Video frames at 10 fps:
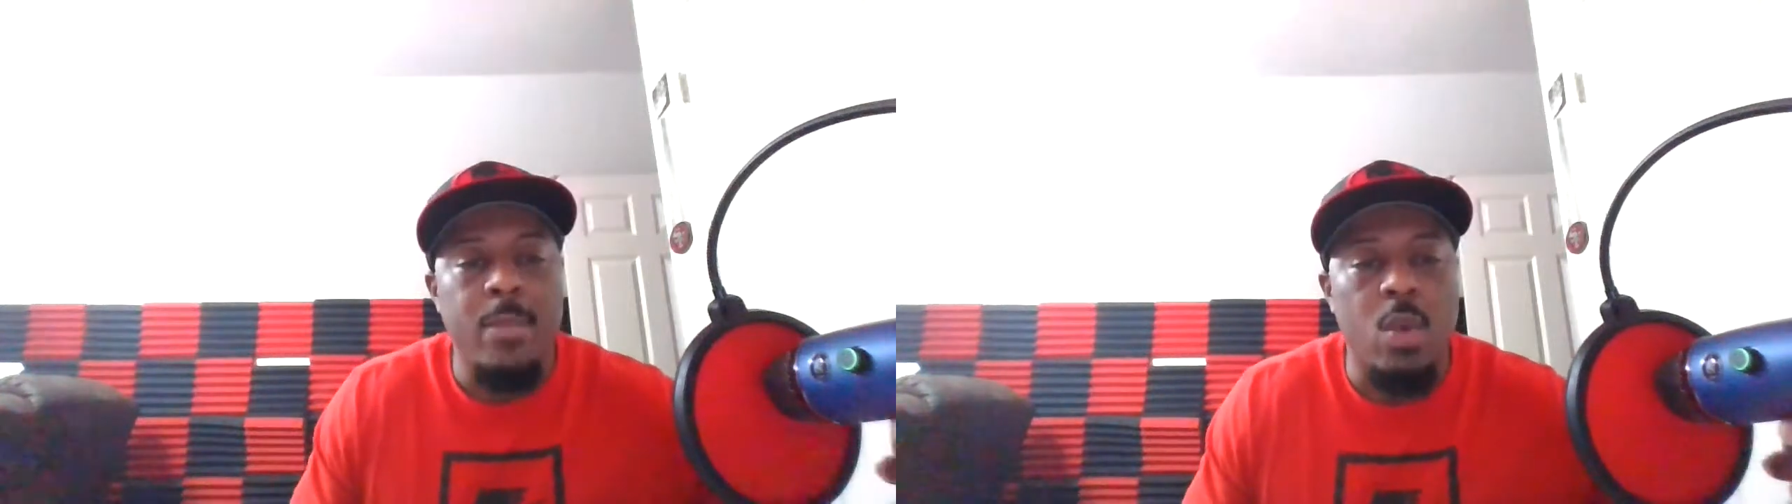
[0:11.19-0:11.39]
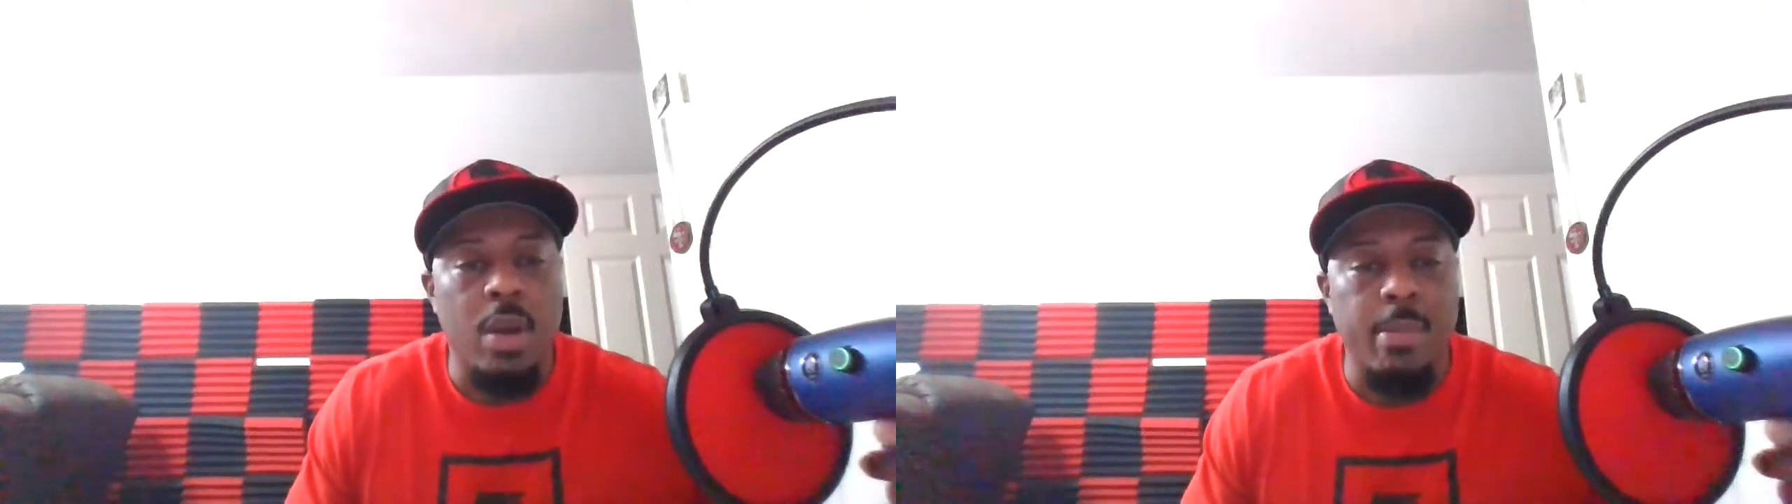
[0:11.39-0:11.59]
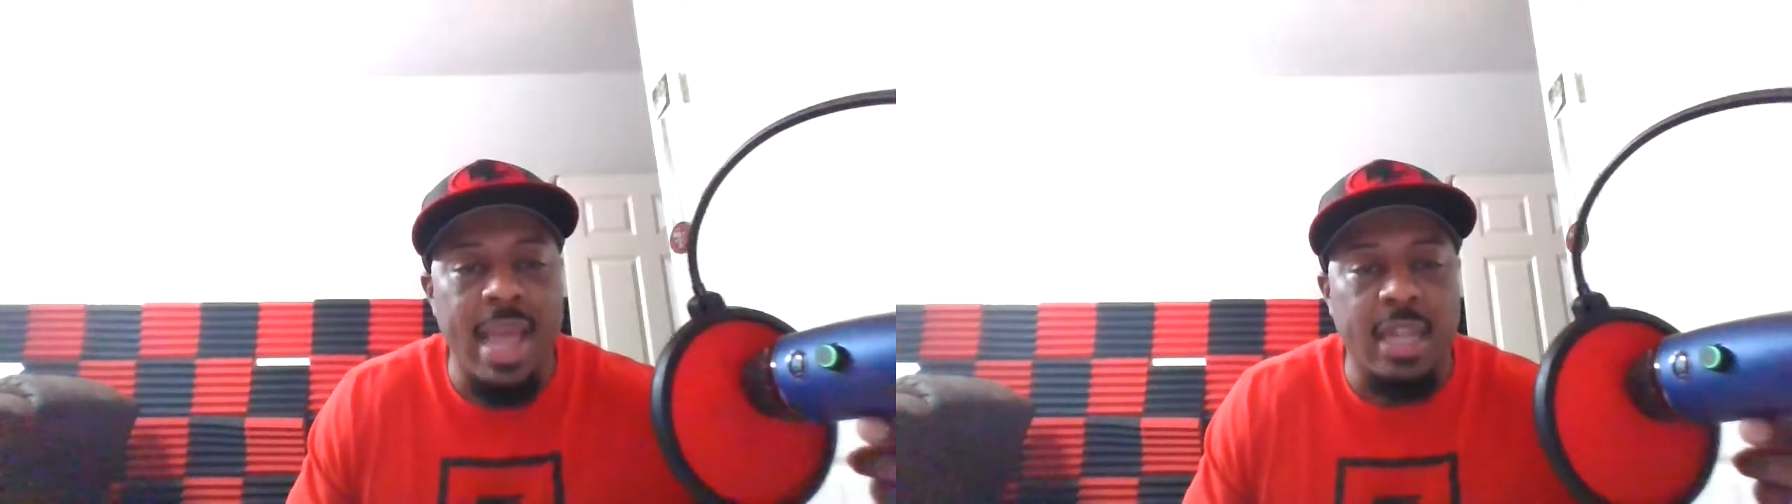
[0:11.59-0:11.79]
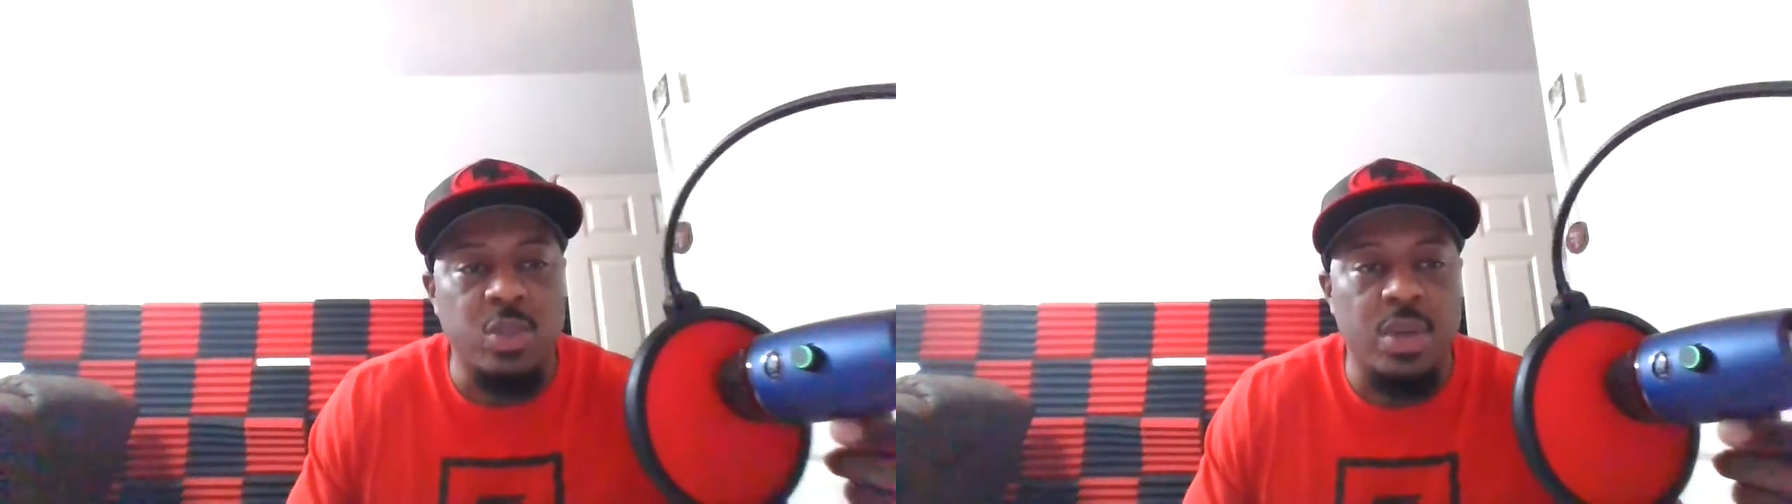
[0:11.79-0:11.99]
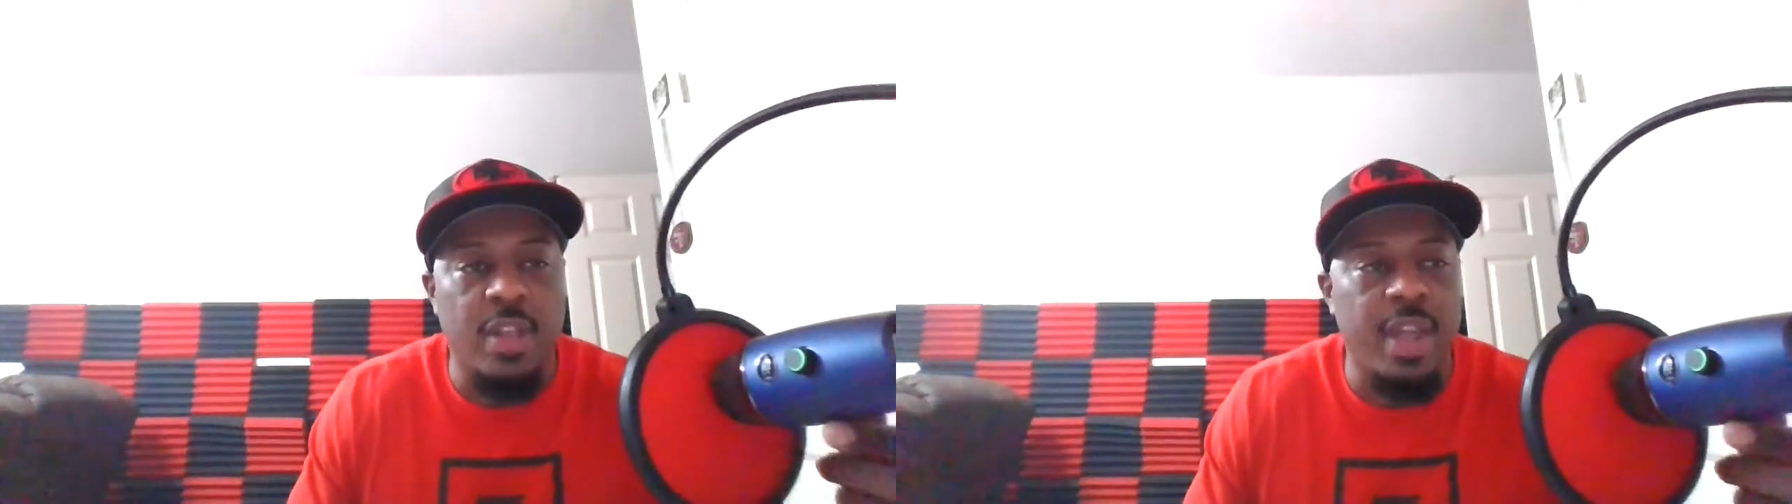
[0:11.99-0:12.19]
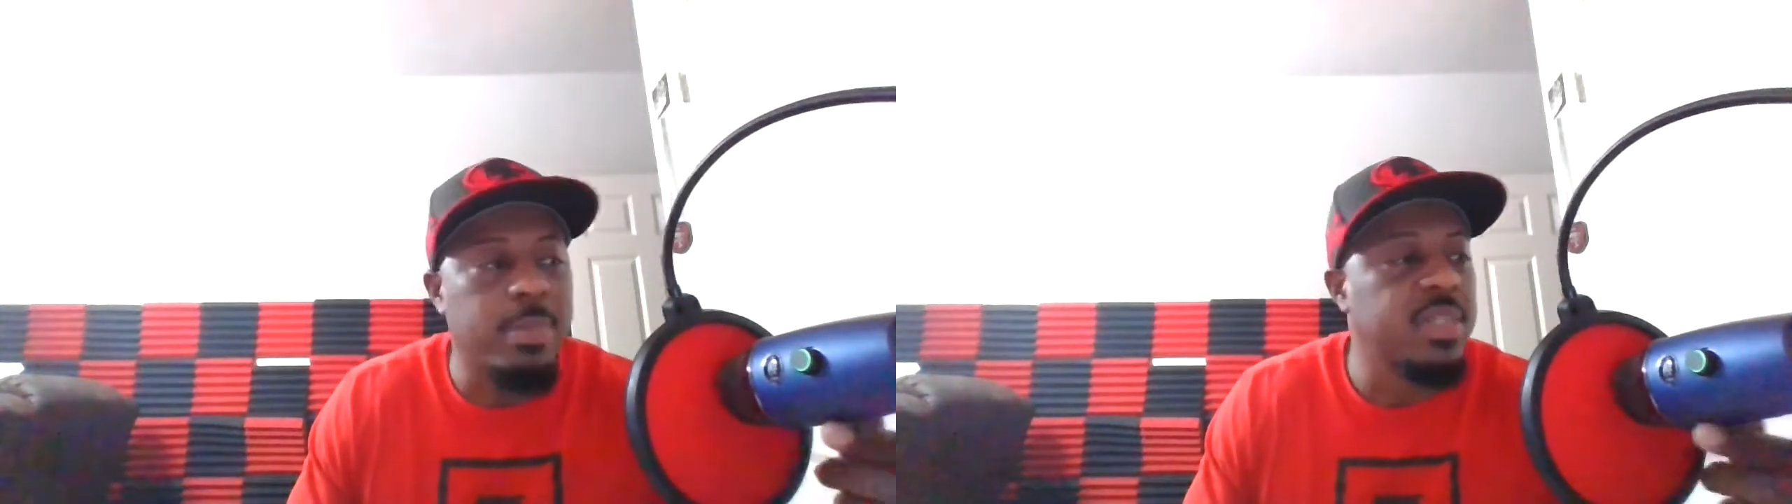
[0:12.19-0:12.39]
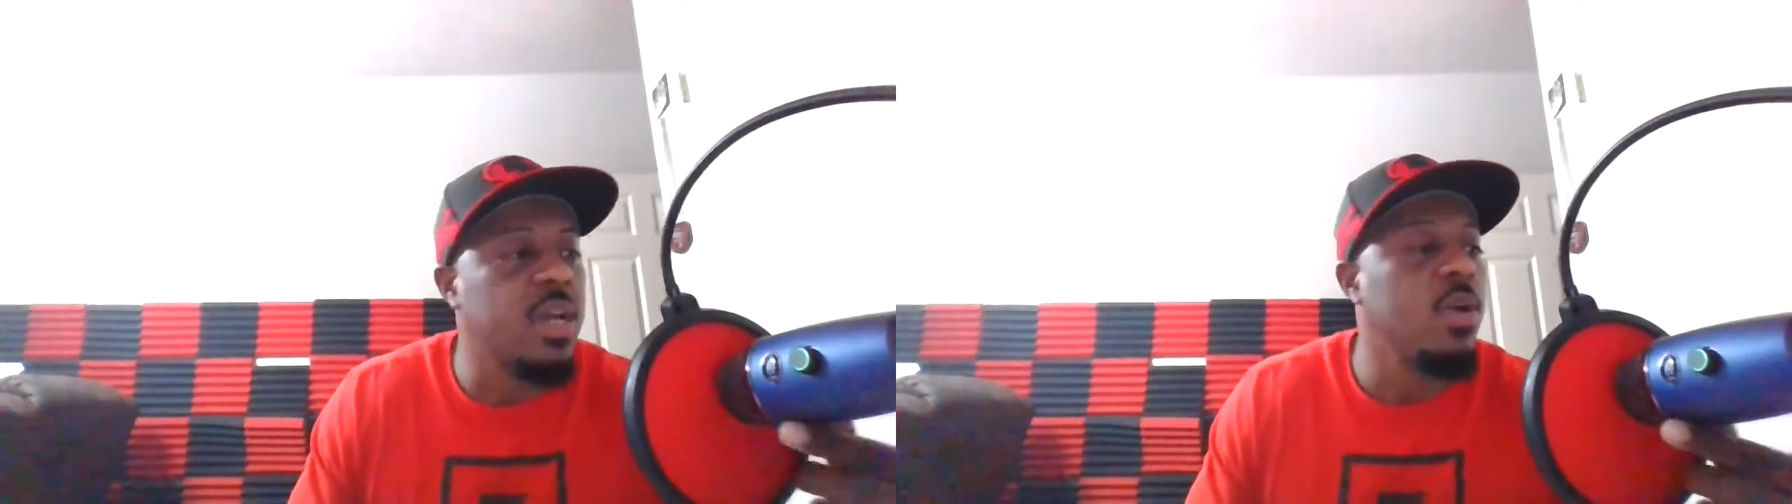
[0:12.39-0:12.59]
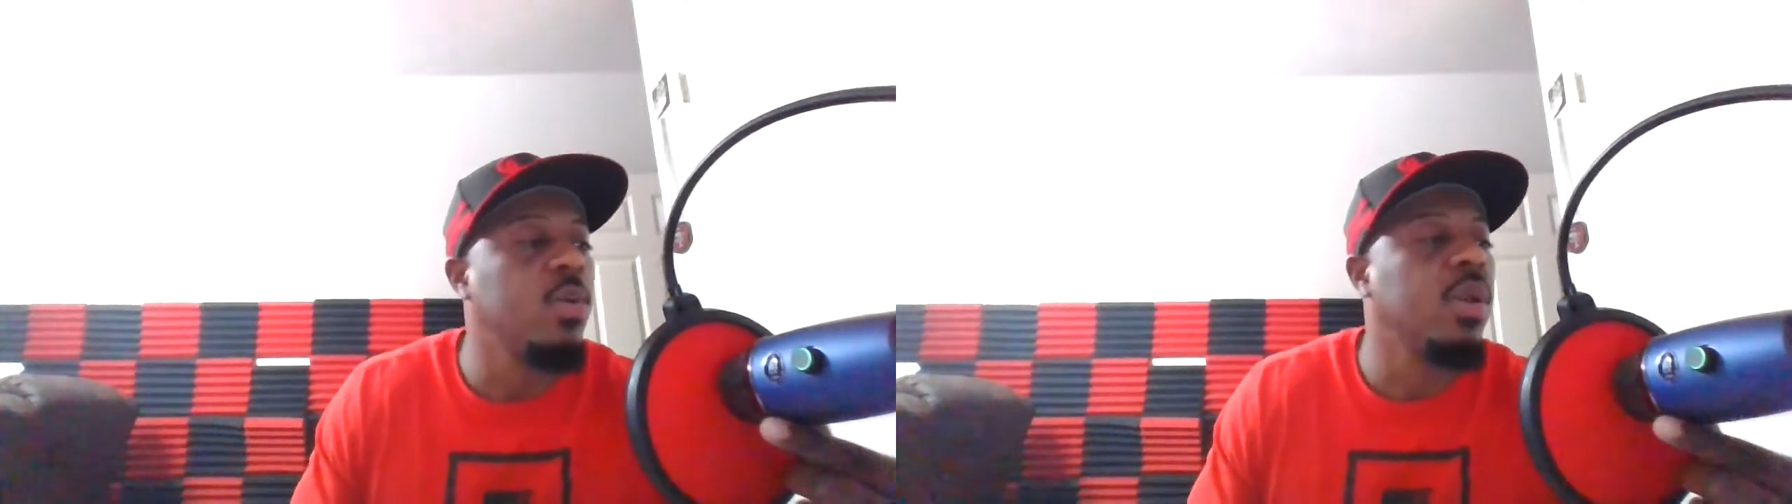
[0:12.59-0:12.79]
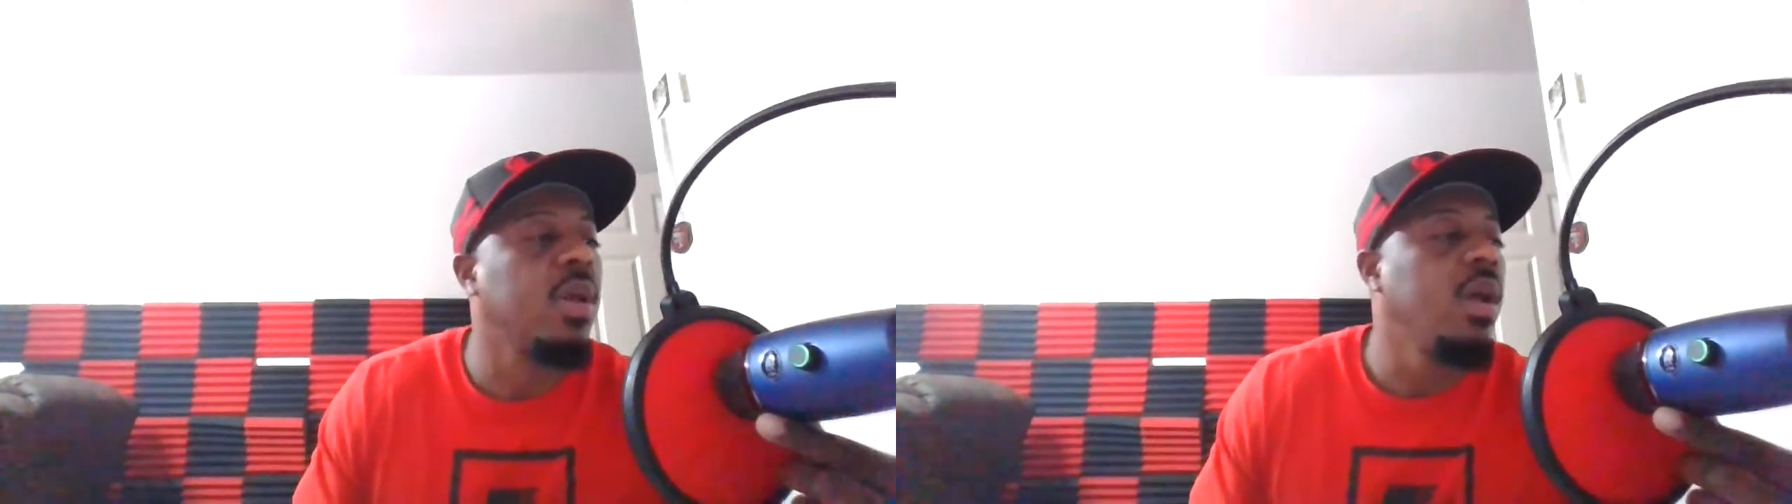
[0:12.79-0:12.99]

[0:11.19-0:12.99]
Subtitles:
Welcome back to another episode